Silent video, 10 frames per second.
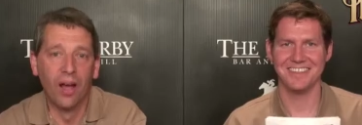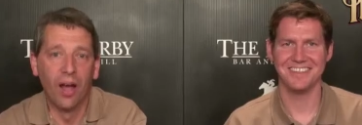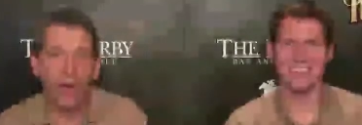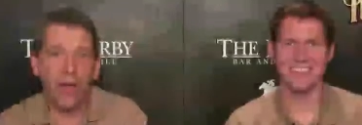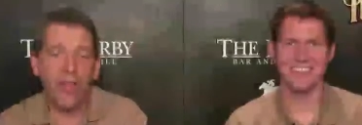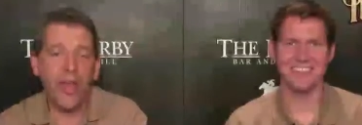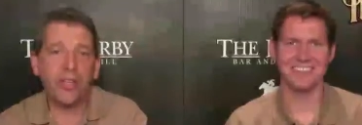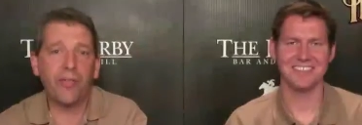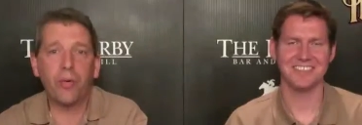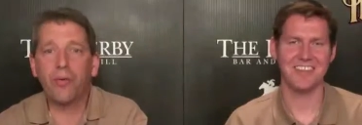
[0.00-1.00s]
Speaker 1: All right,
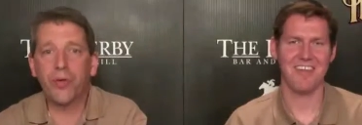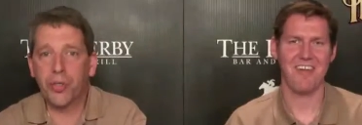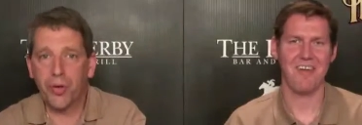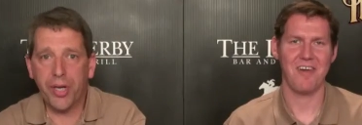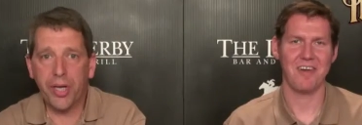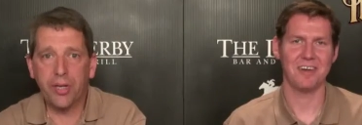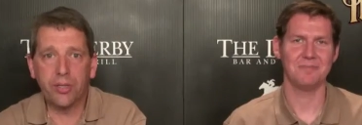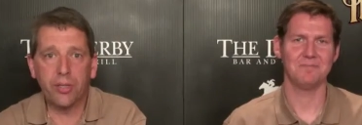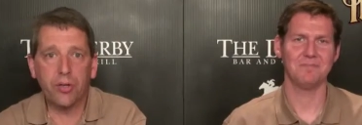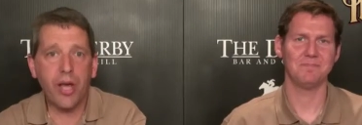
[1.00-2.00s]
thanks everyone for tuning in
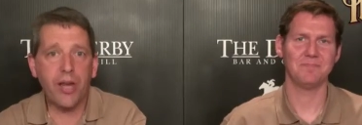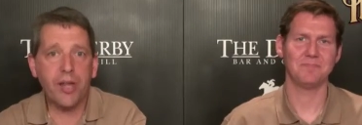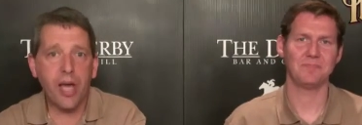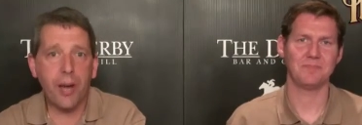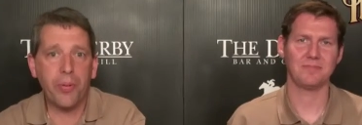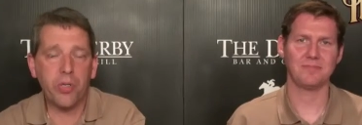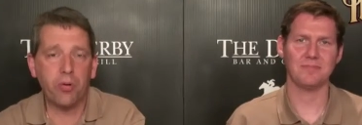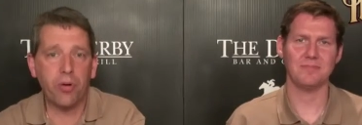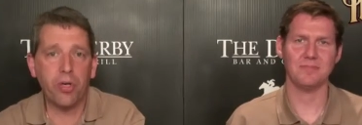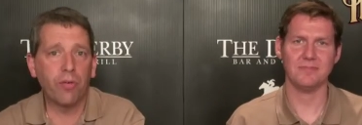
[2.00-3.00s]
to Handicapper's
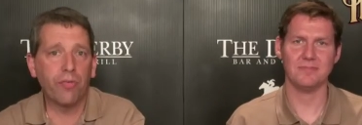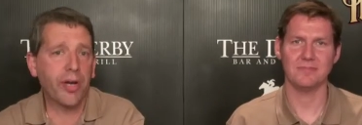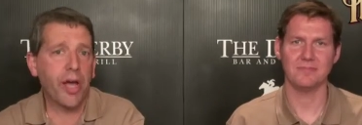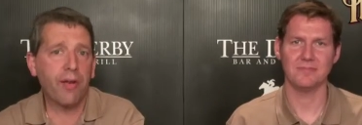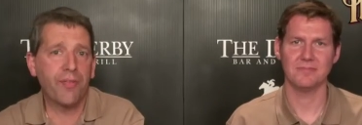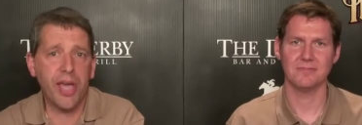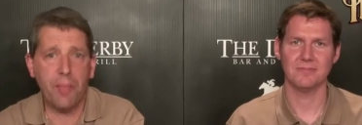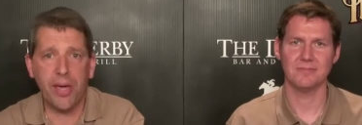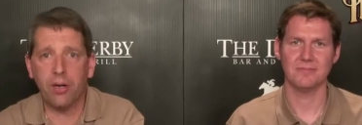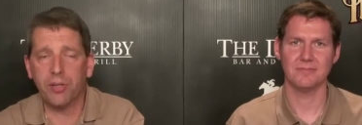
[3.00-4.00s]
Corner. Don't forget, if you
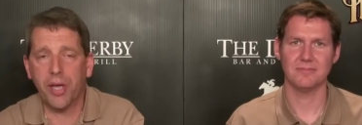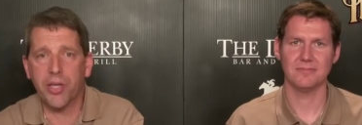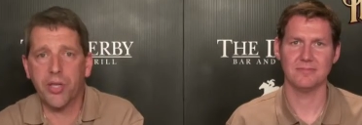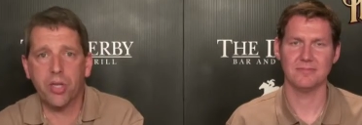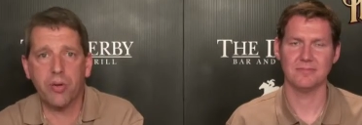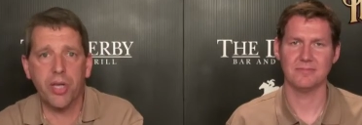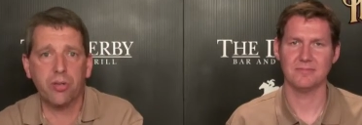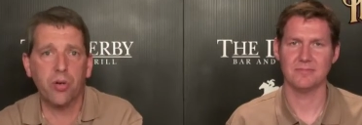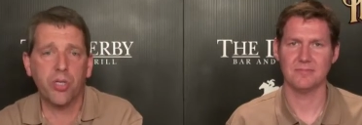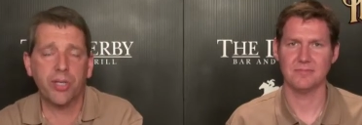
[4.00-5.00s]
can't make it out to Hastings
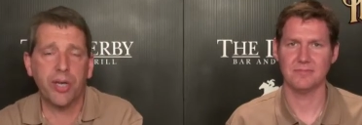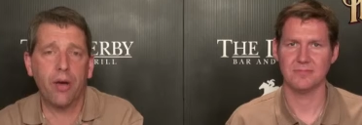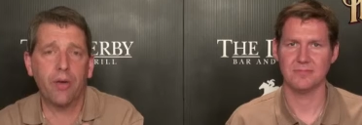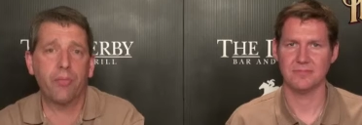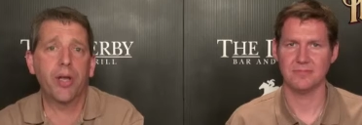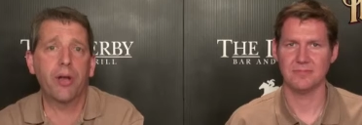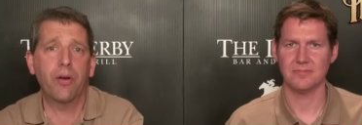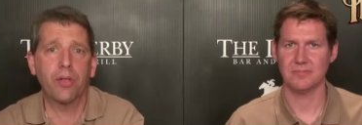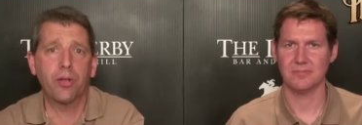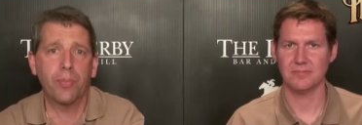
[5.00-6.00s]
Racecourse, get down right here
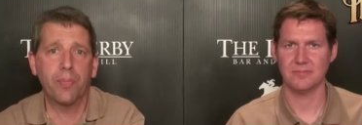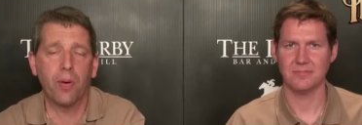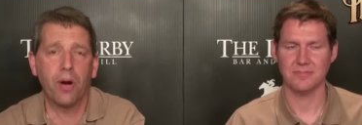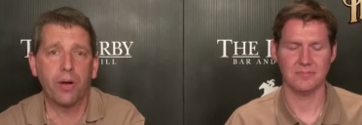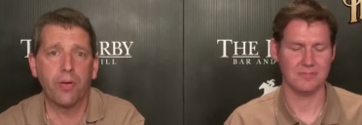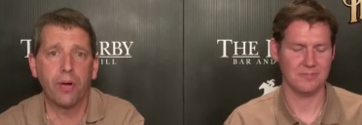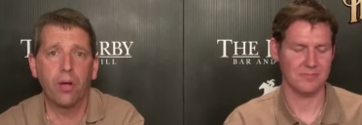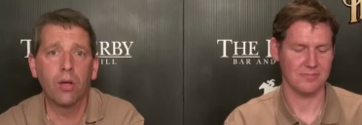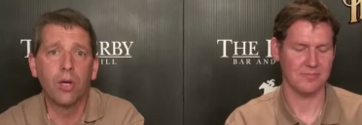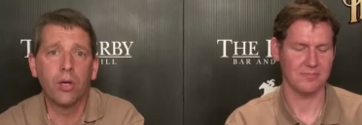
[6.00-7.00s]
to the Derby Bar and
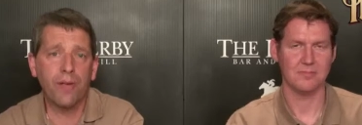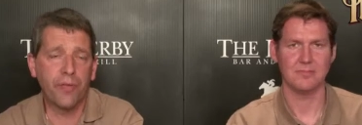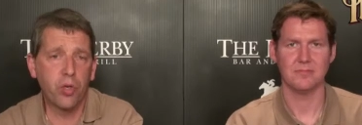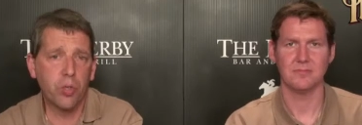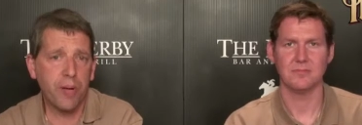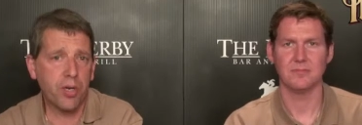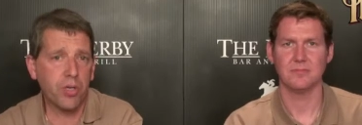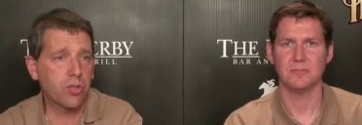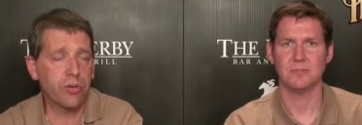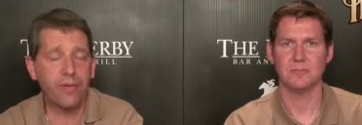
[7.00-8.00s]
Grill. Great food
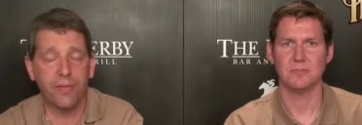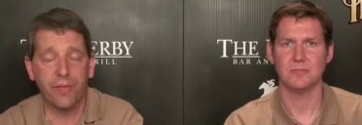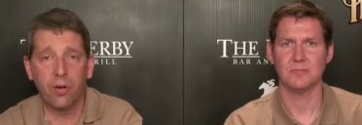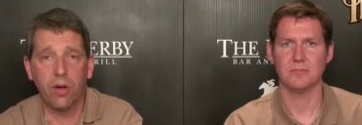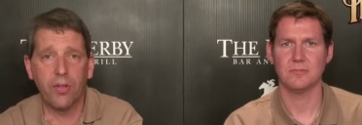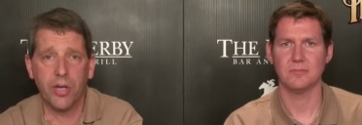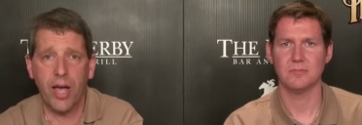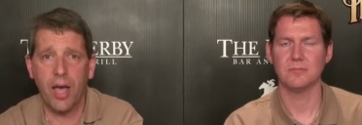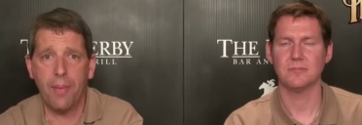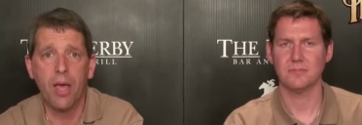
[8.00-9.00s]
specials, great food all the
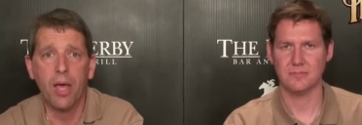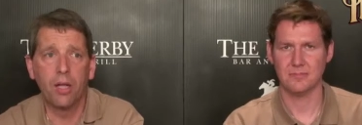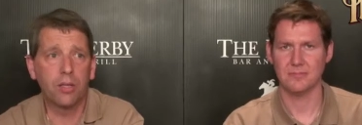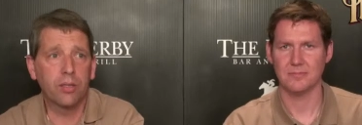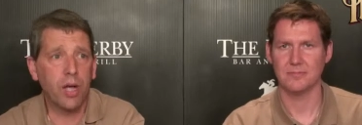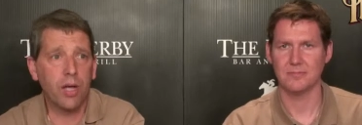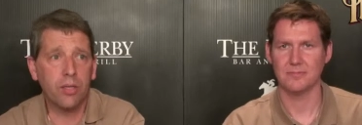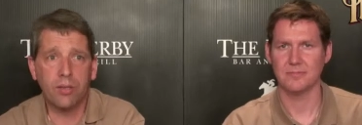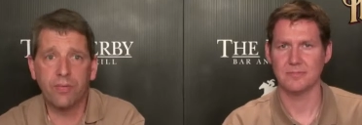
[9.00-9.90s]
time. Lots of